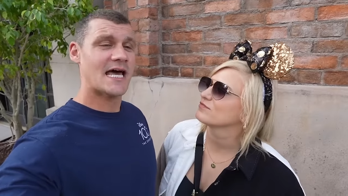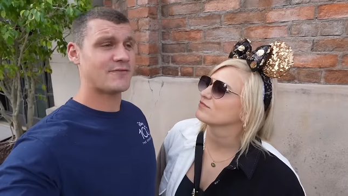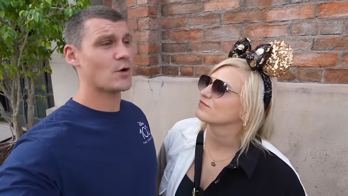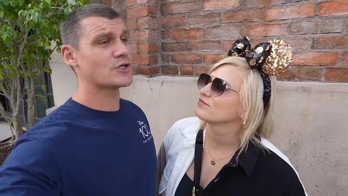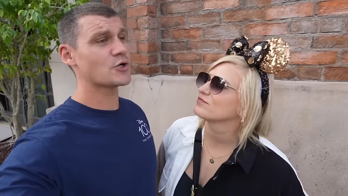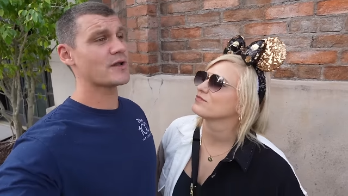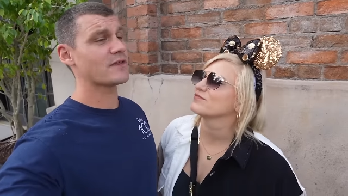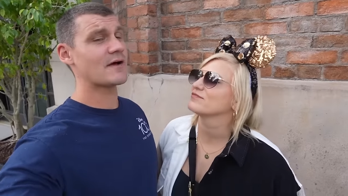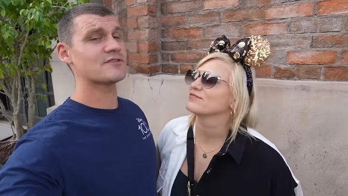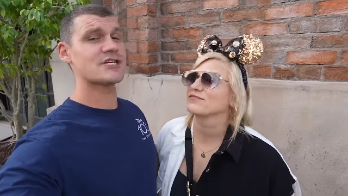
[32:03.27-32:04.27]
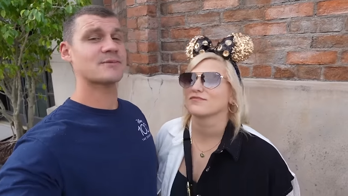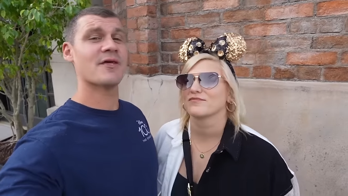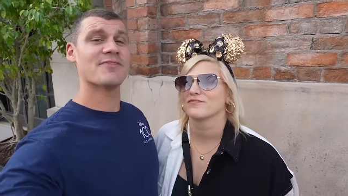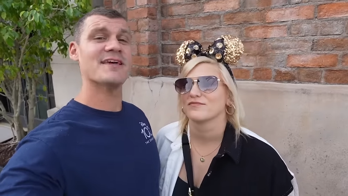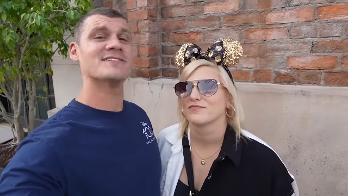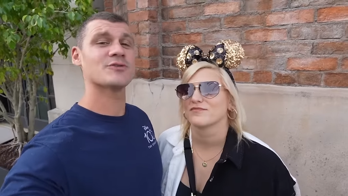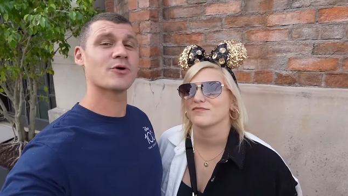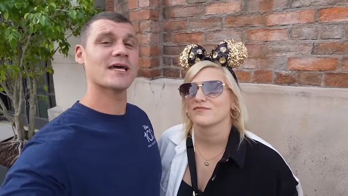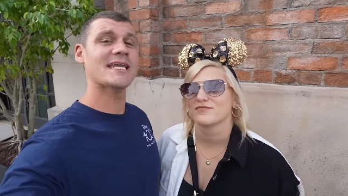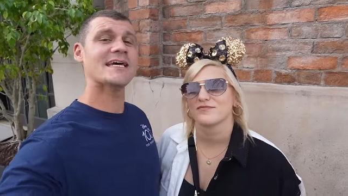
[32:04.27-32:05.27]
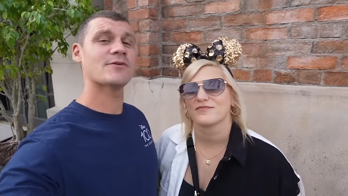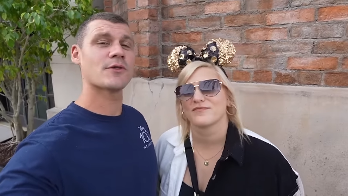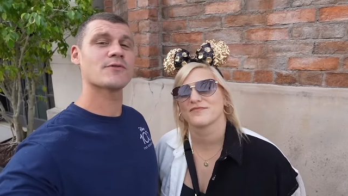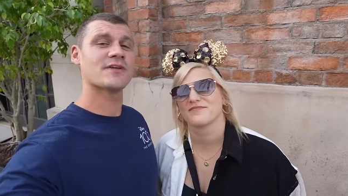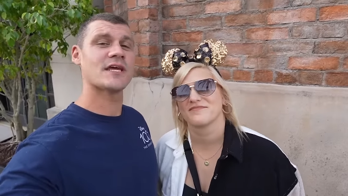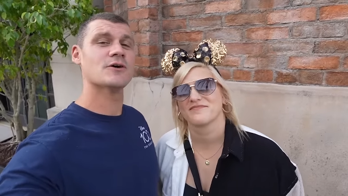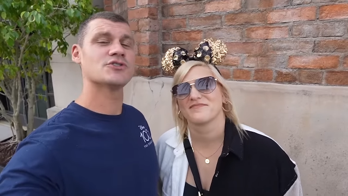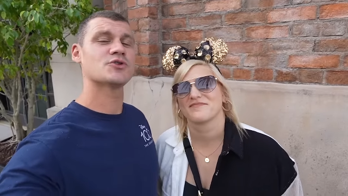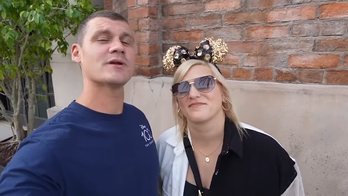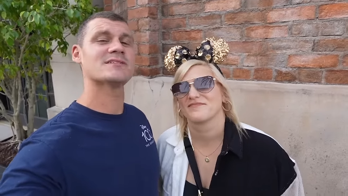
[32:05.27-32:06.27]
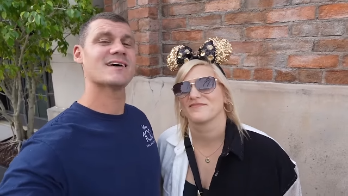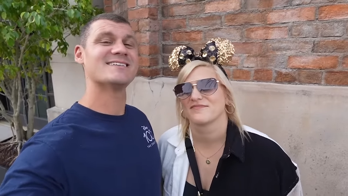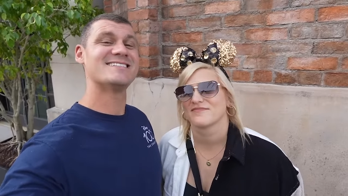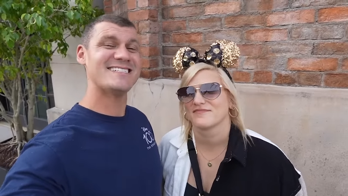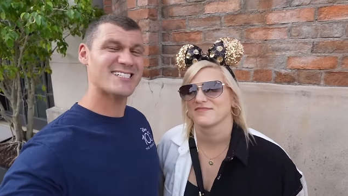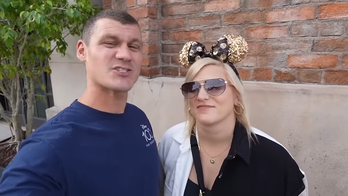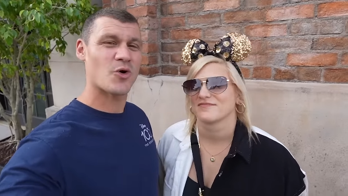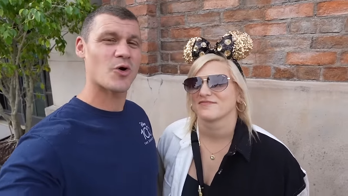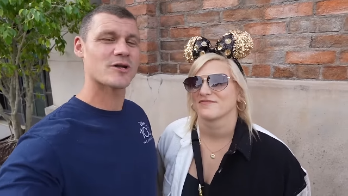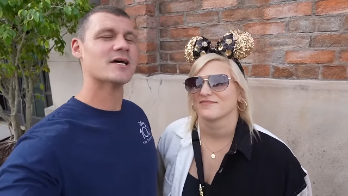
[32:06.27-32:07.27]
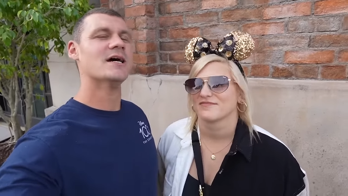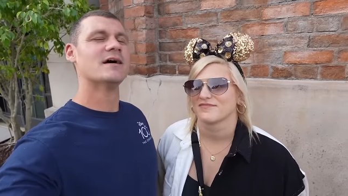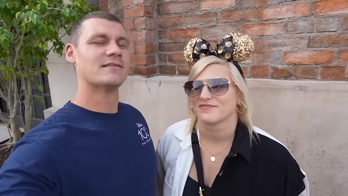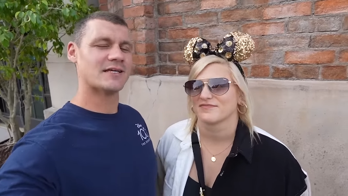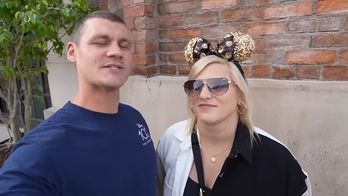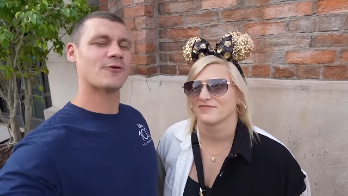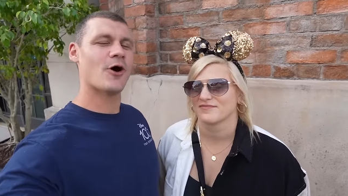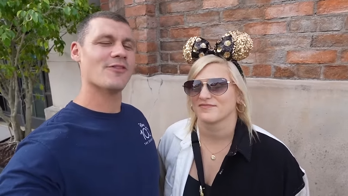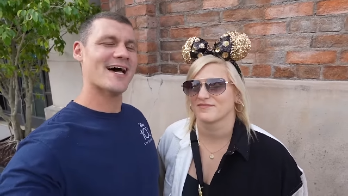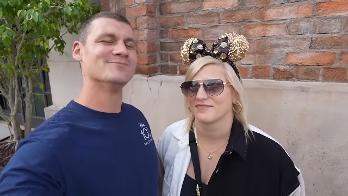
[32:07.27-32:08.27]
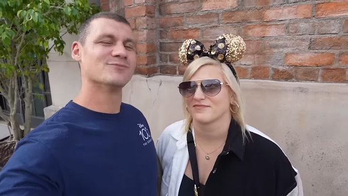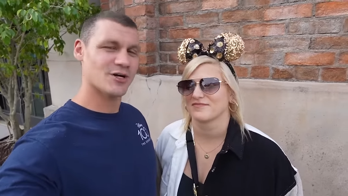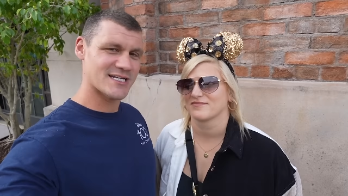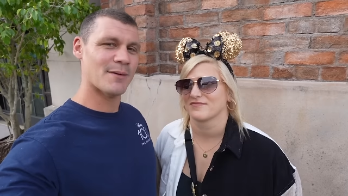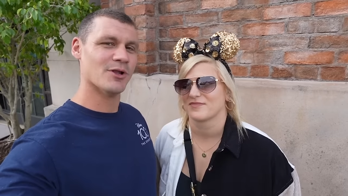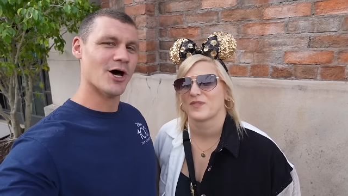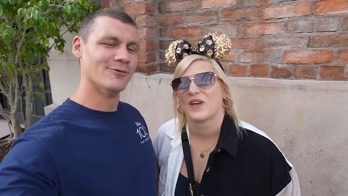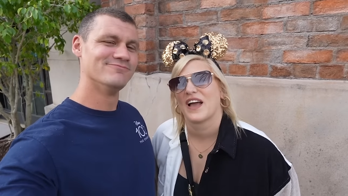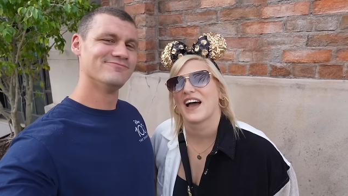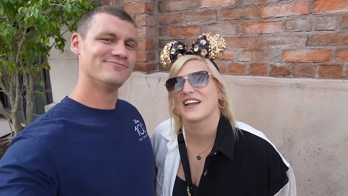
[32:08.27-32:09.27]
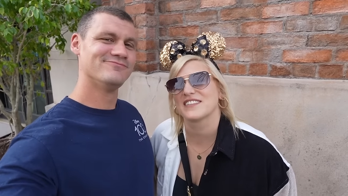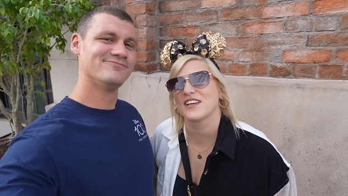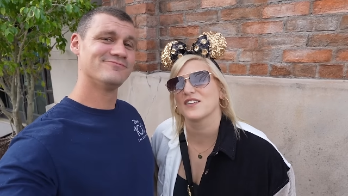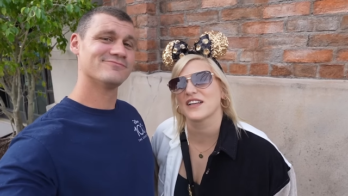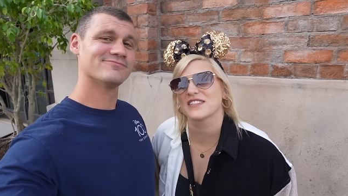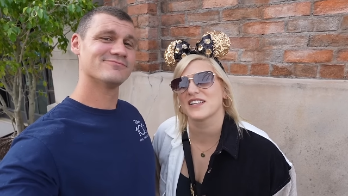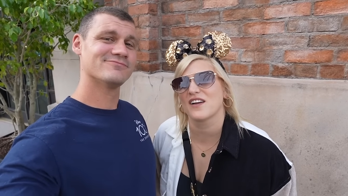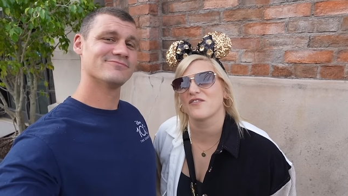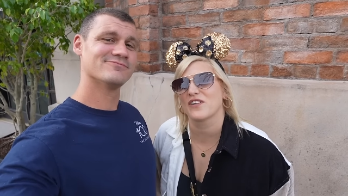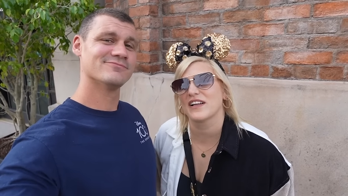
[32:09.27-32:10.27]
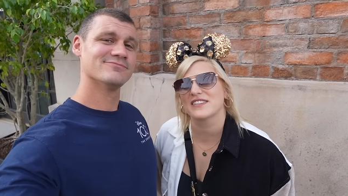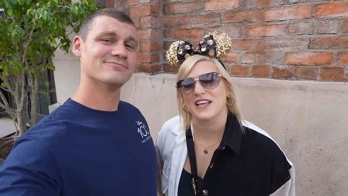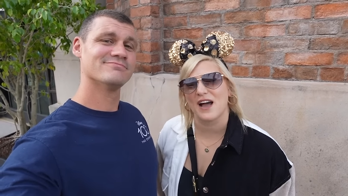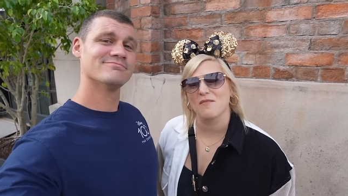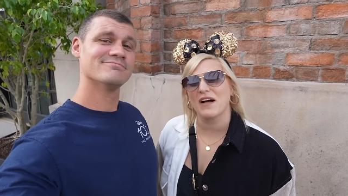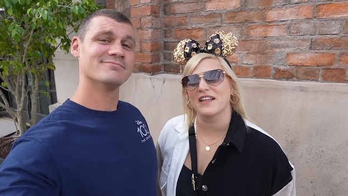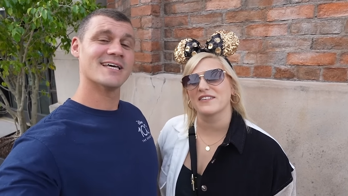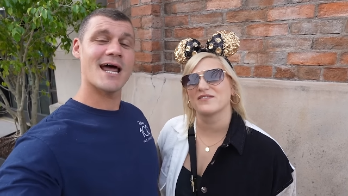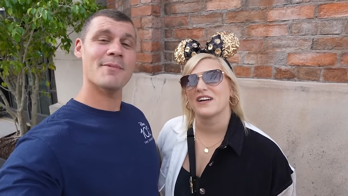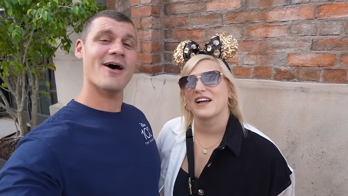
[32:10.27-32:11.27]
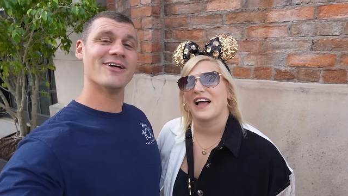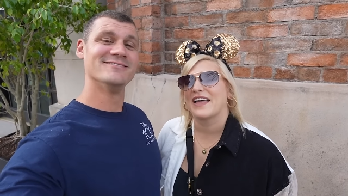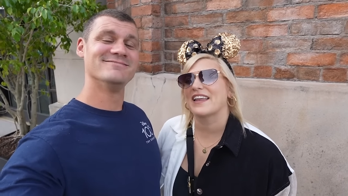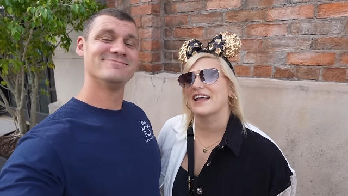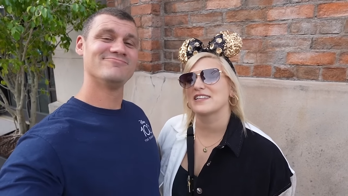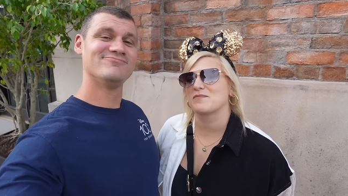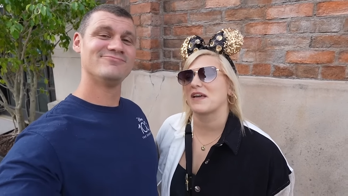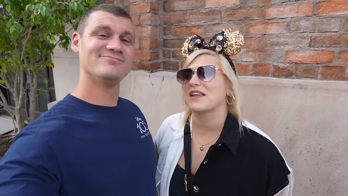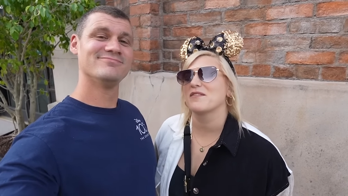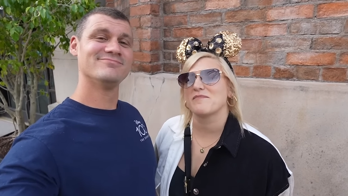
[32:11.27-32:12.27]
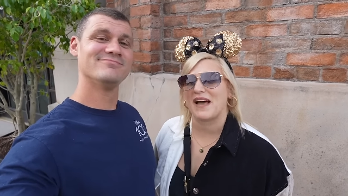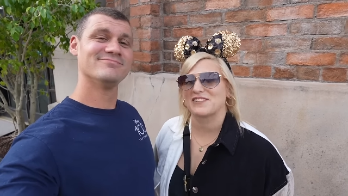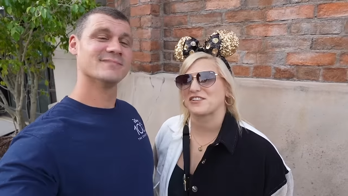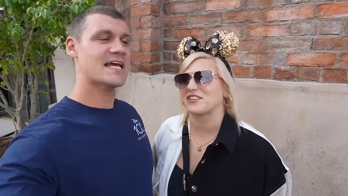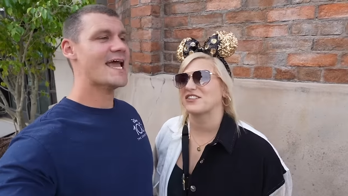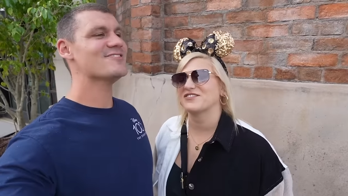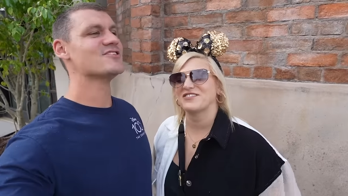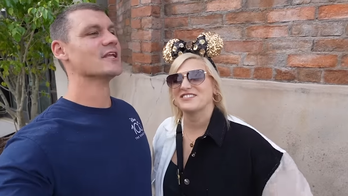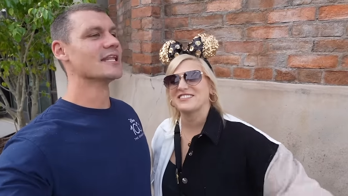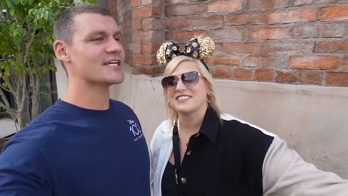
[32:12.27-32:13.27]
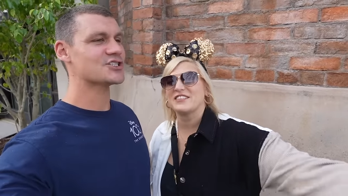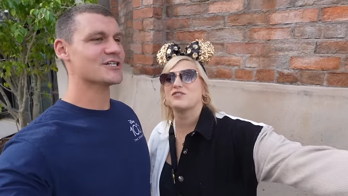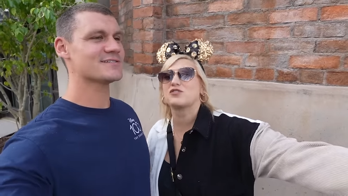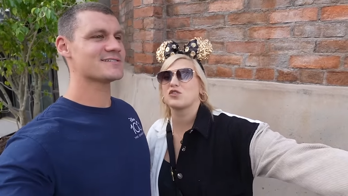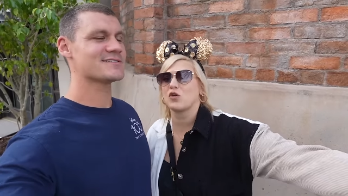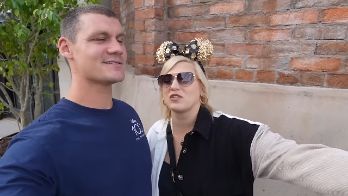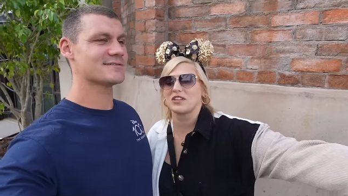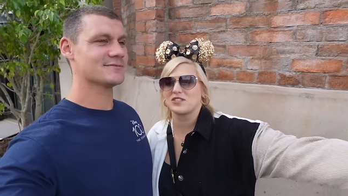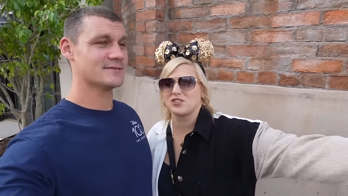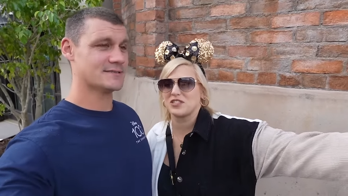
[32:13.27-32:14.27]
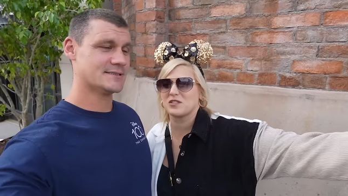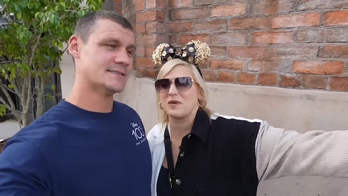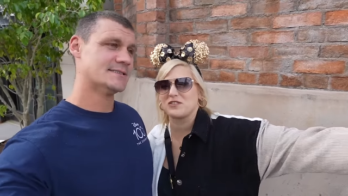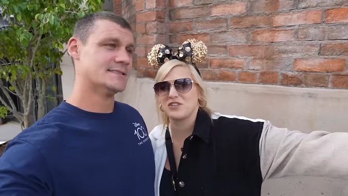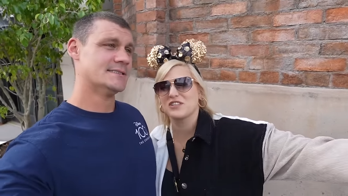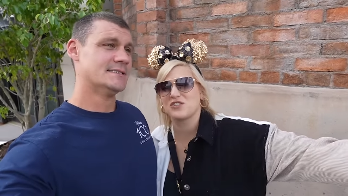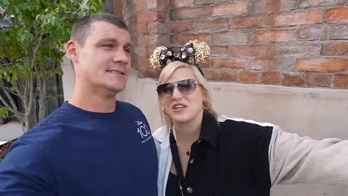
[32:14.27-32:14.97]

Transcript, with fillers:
Speaker 1: and if you want to join in the conversation about this or any of our other videos, join us on Discord. The links for all that are down below.
Speaker 2: And until next time, friends, I'm Molly. And I'm Alan. And it has been magical. And delicious. So delicious, especially the